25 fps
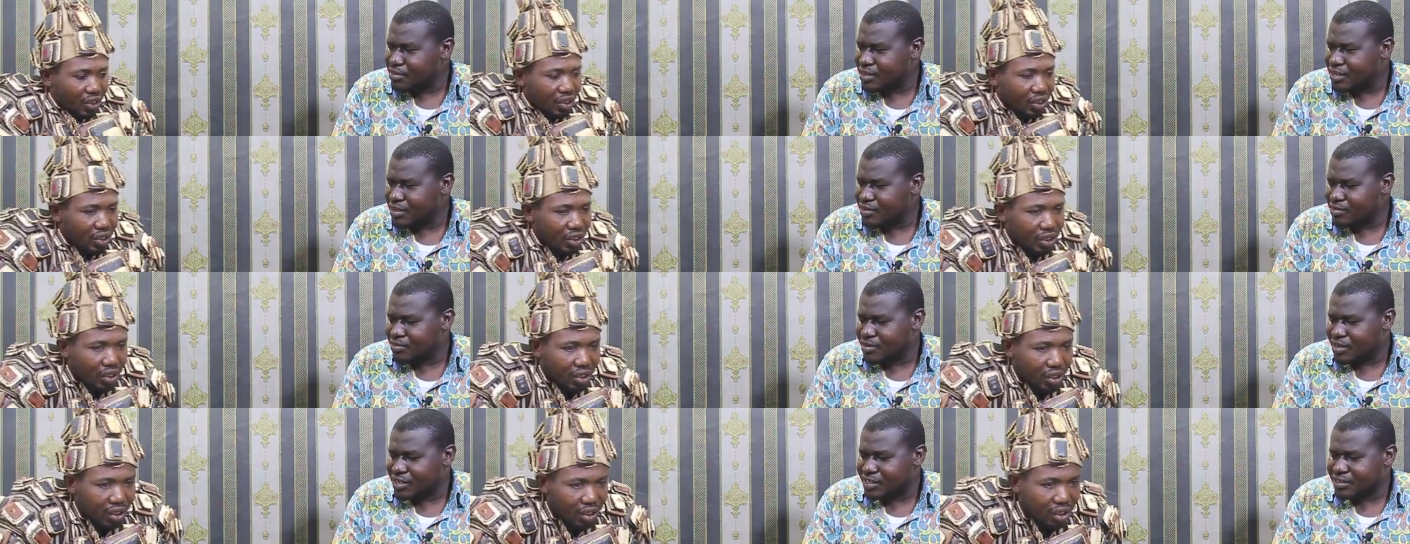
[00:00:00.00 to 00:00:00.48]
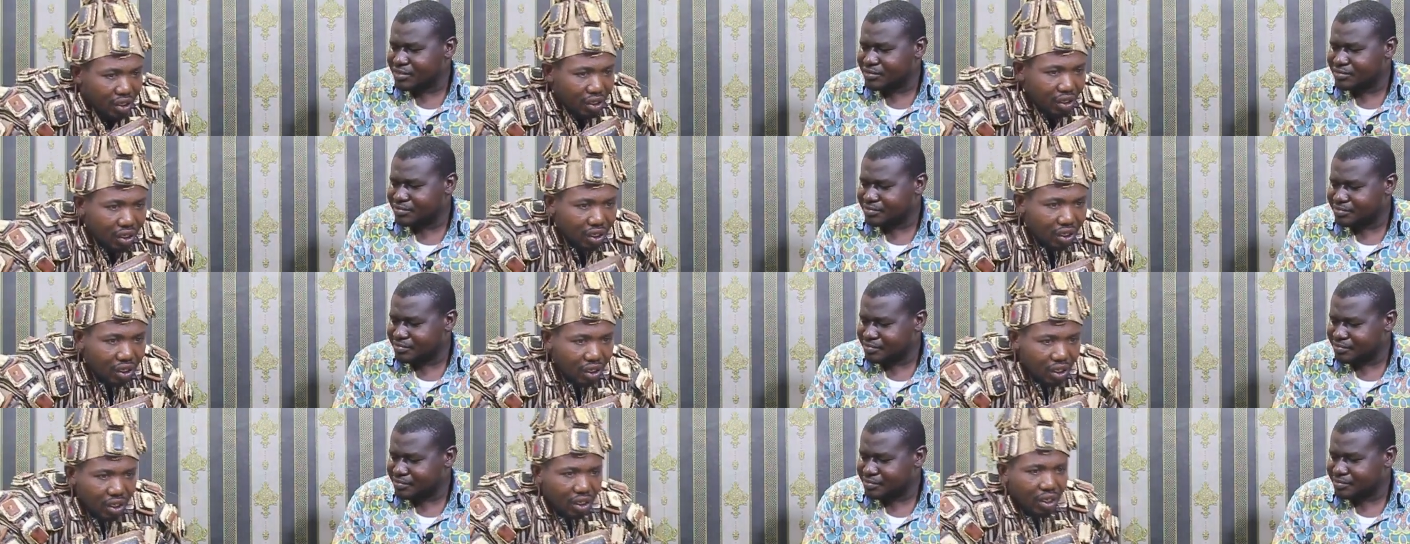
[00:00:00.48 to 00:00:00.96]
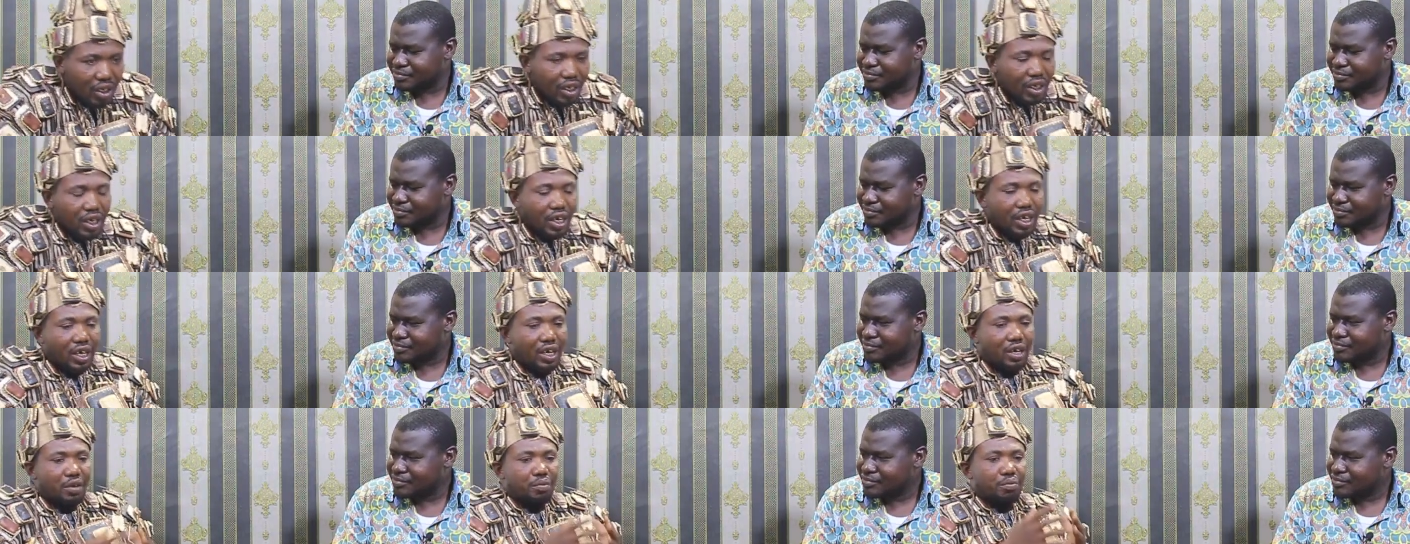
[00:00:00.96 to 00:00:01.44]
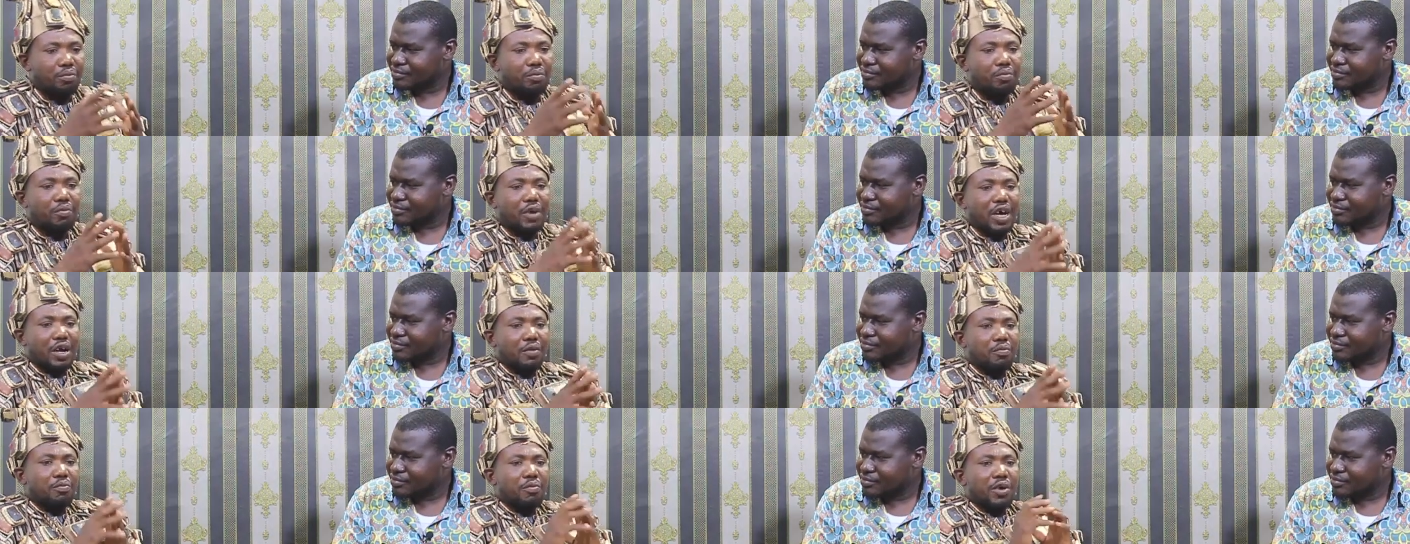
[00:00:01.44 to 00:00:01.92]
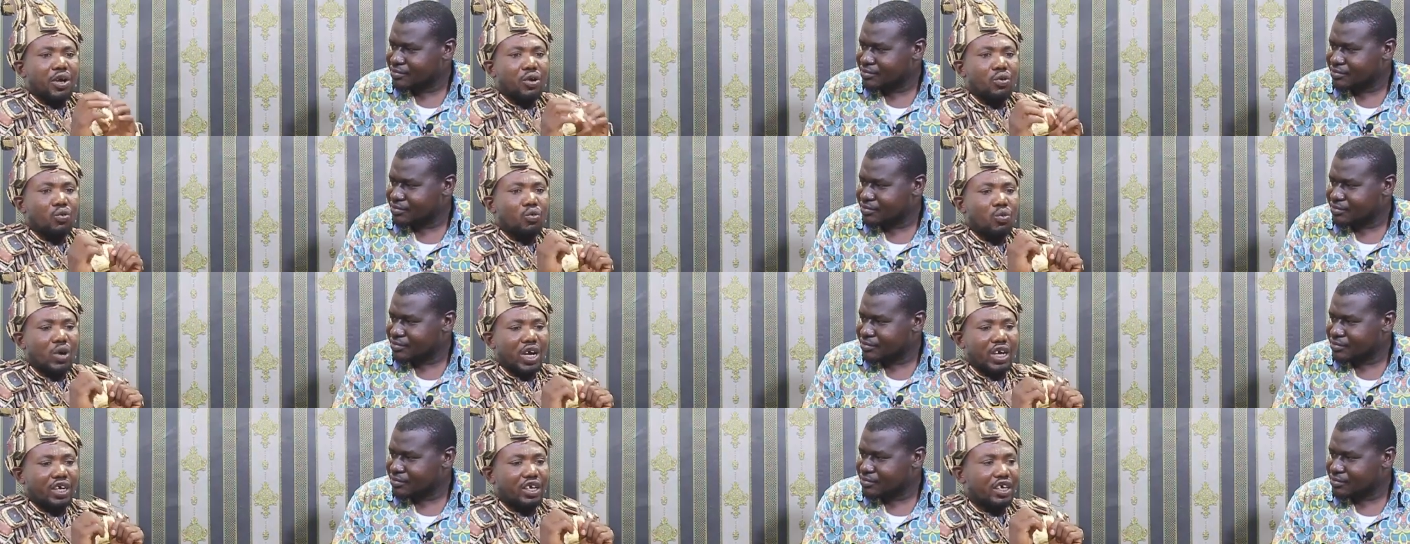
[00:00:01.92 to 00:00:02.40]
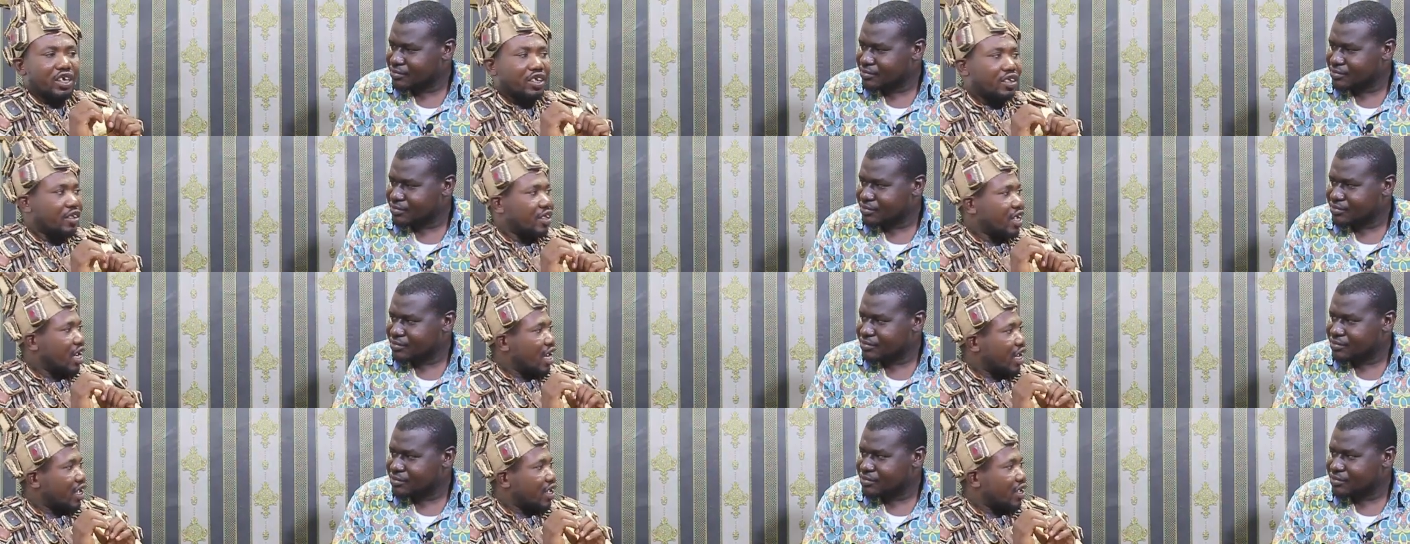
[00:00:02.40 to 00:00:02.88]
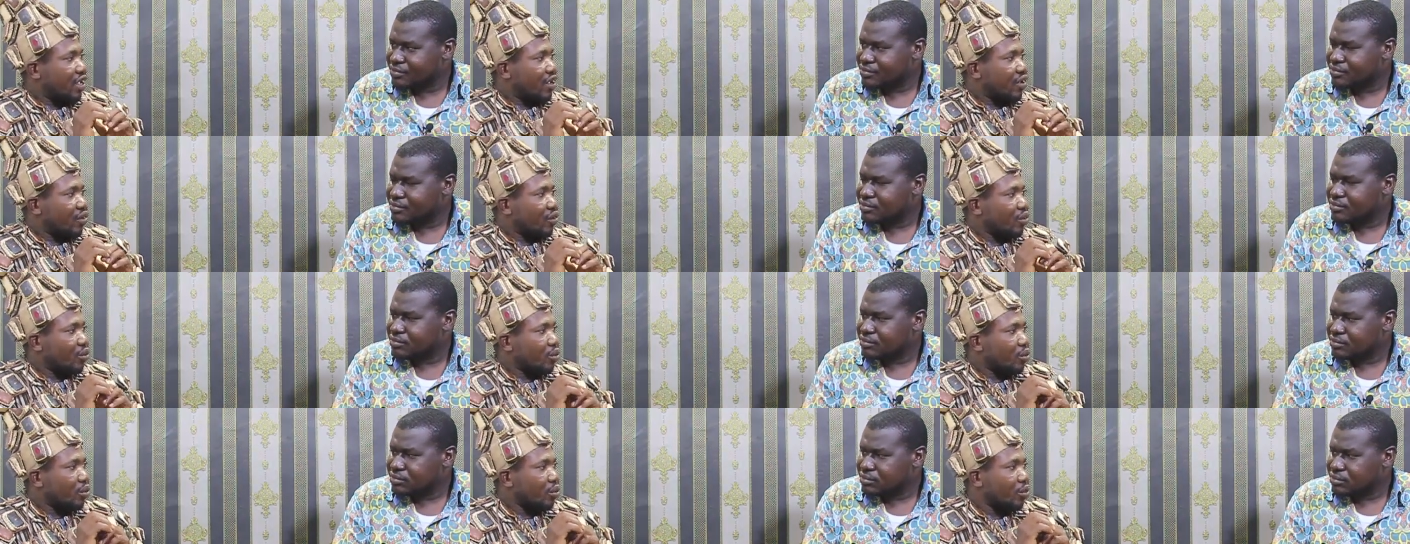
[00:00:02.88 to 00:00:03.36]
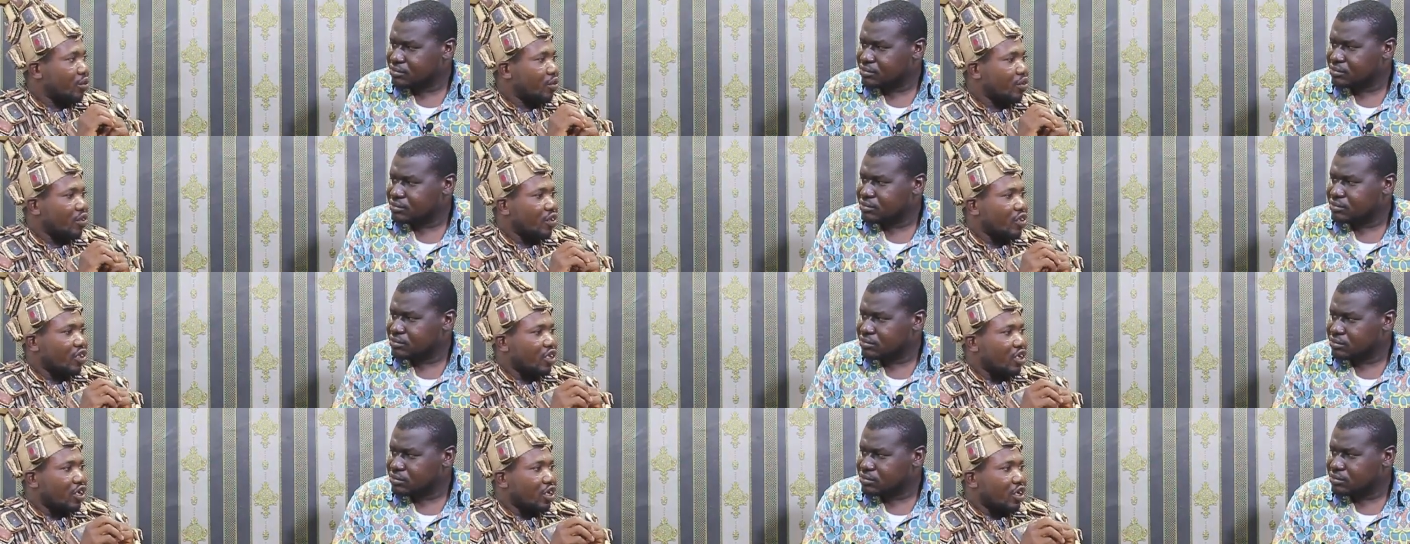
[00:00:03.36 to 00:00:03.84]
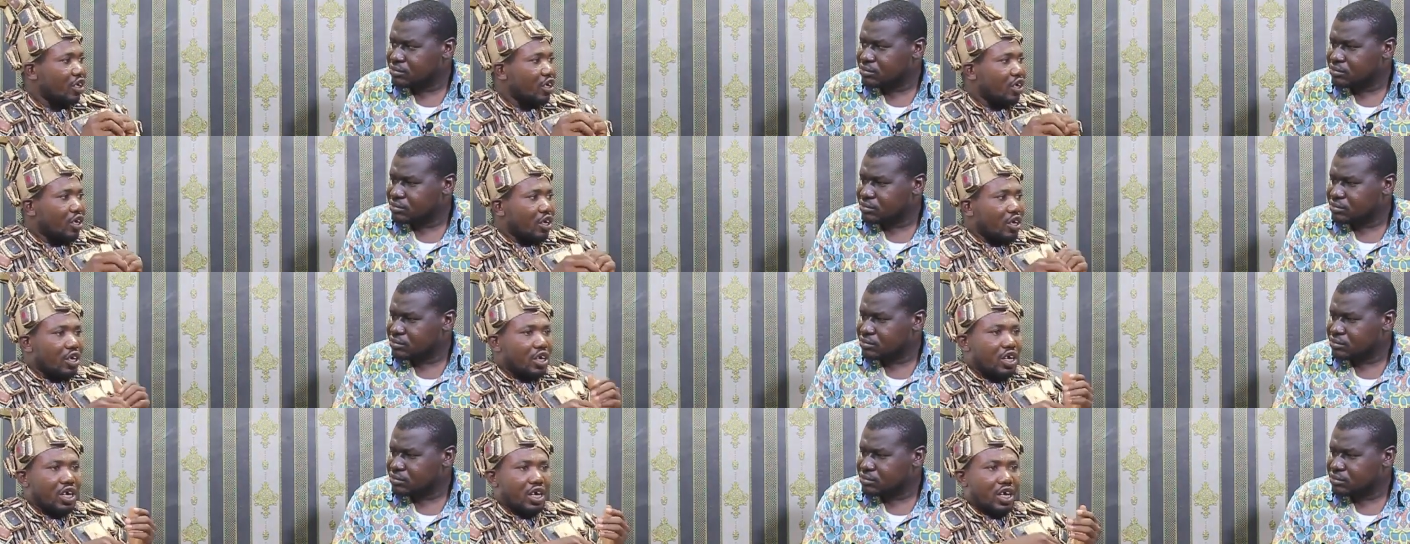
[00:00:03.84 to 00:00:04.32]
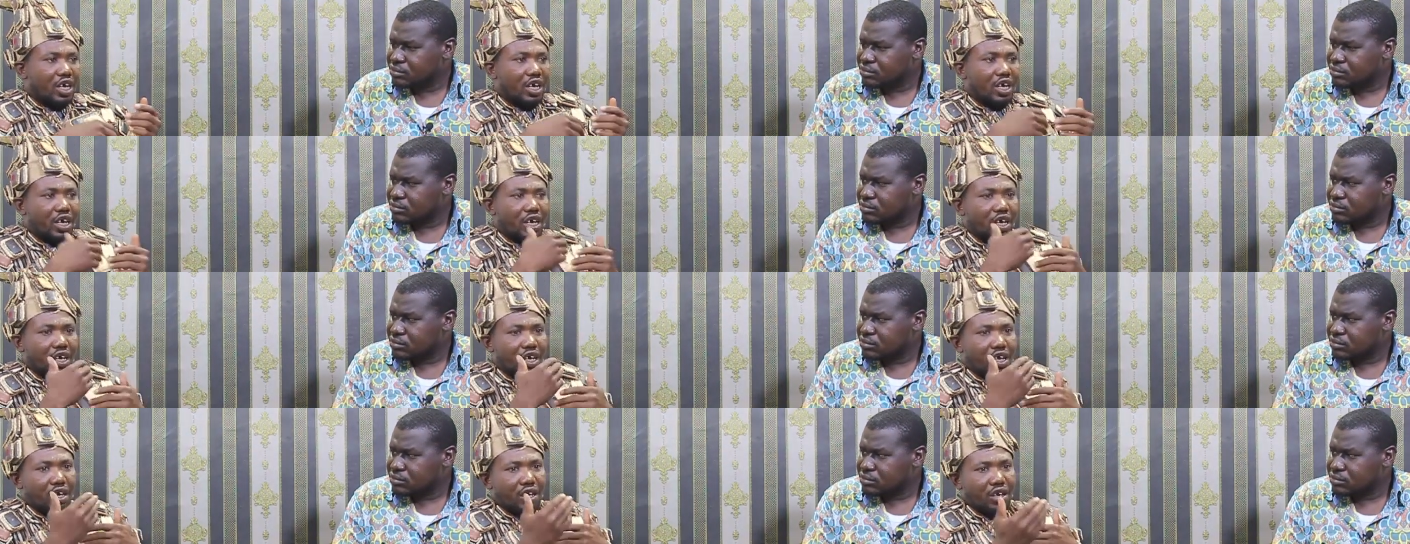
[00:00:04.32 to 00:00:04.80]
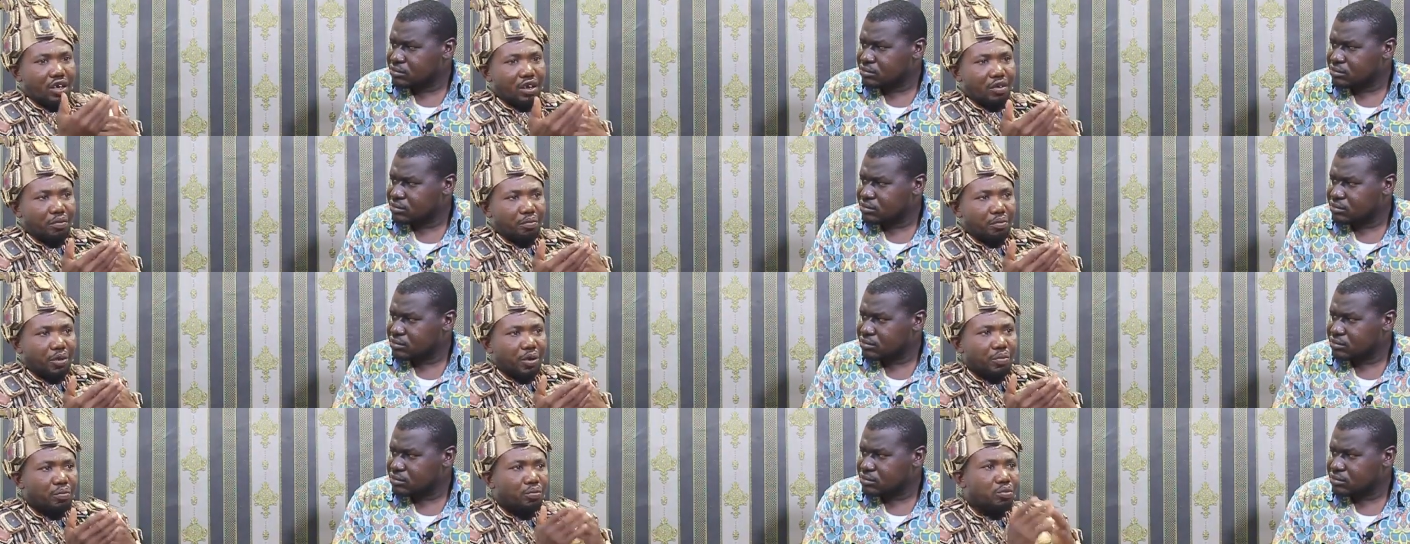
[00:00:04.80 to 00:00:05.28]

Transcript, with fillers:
Speaker 1: main work? Yeah, my main work is that uh, me